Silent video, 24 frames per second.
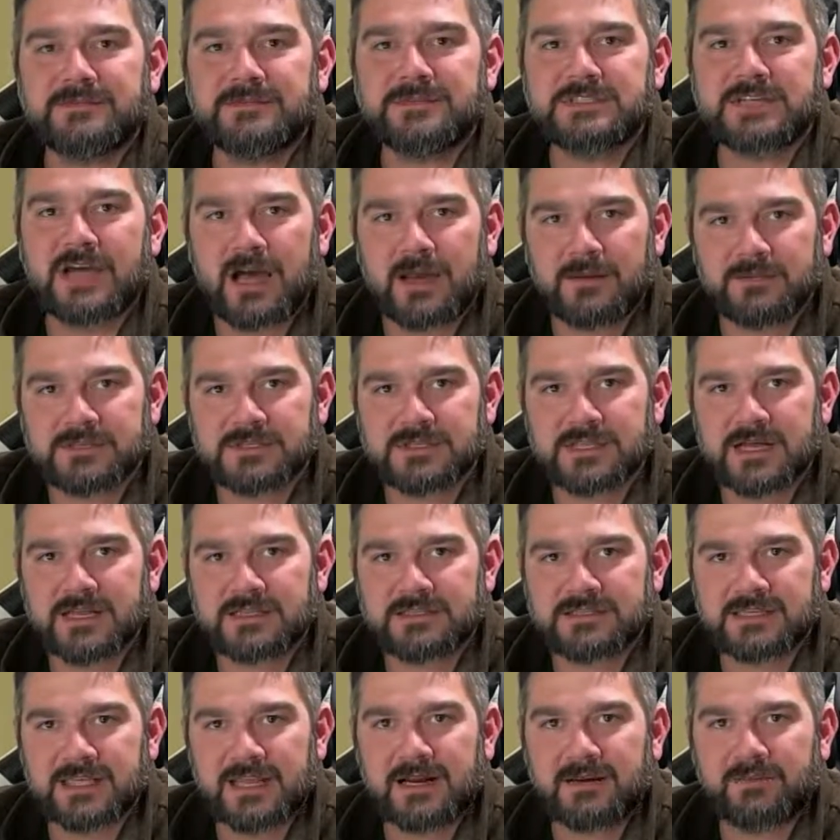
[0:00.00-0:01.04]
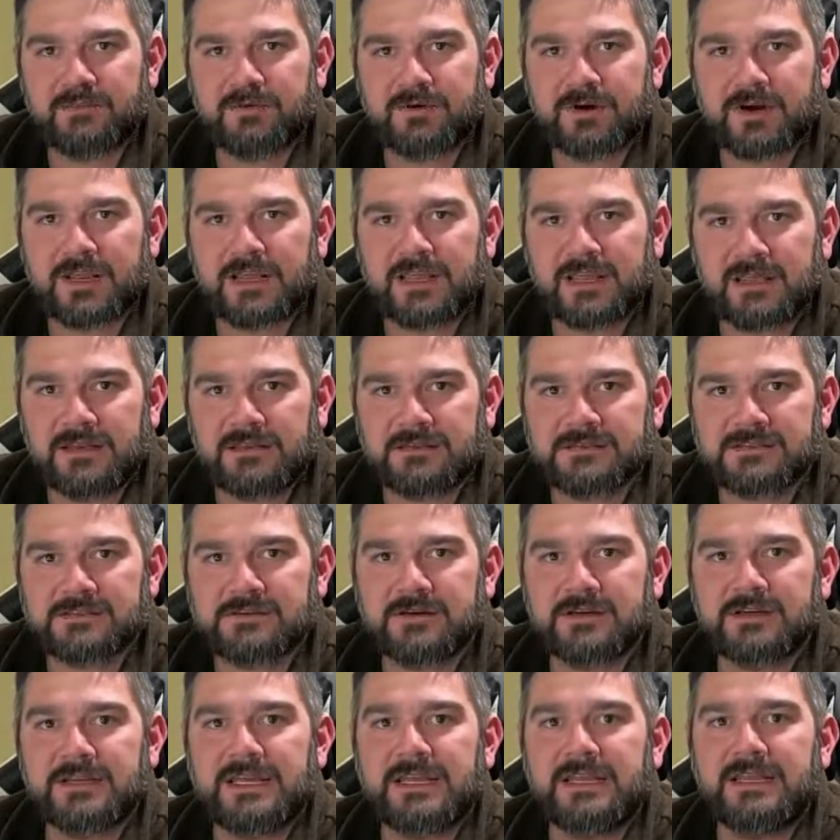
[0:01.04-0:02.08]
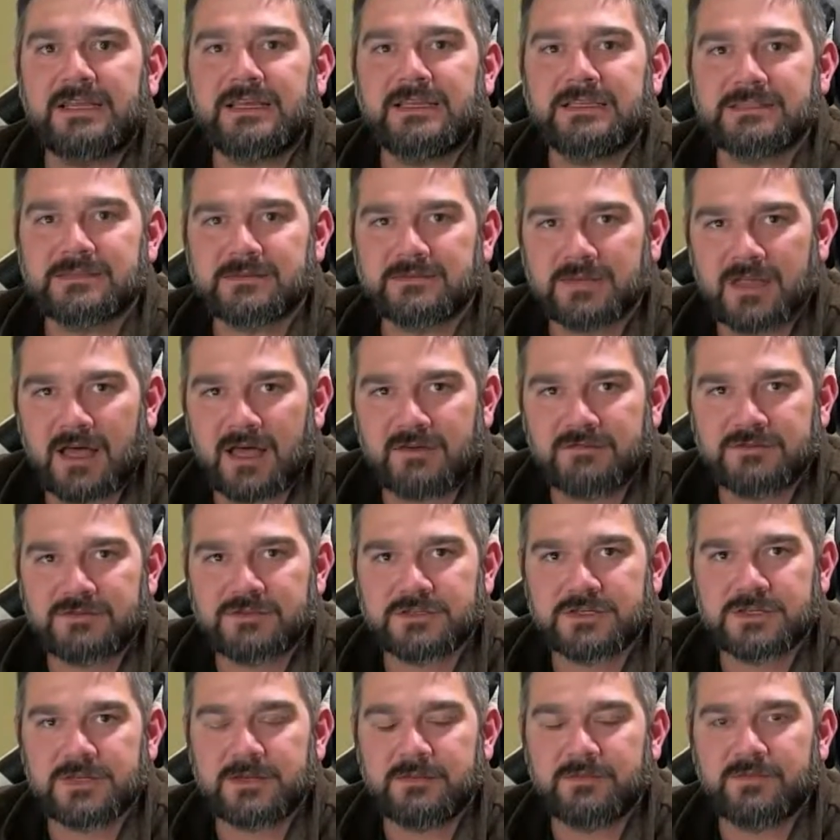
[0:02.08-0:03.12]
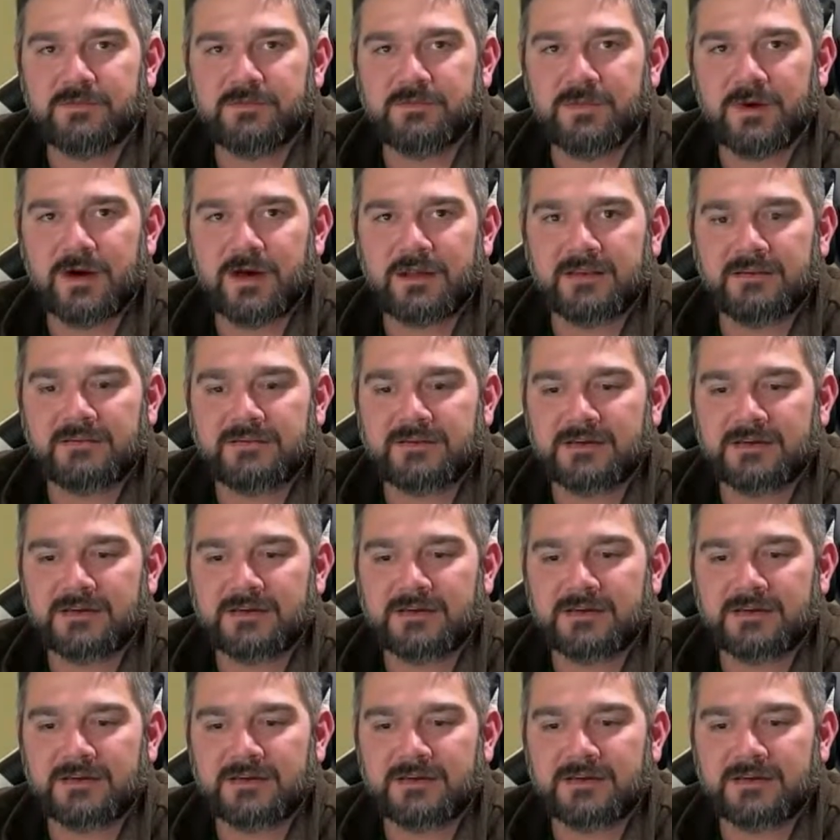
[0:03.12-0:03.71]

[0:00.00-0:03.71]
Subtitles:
time slot set up where I can start getting in some live streams, but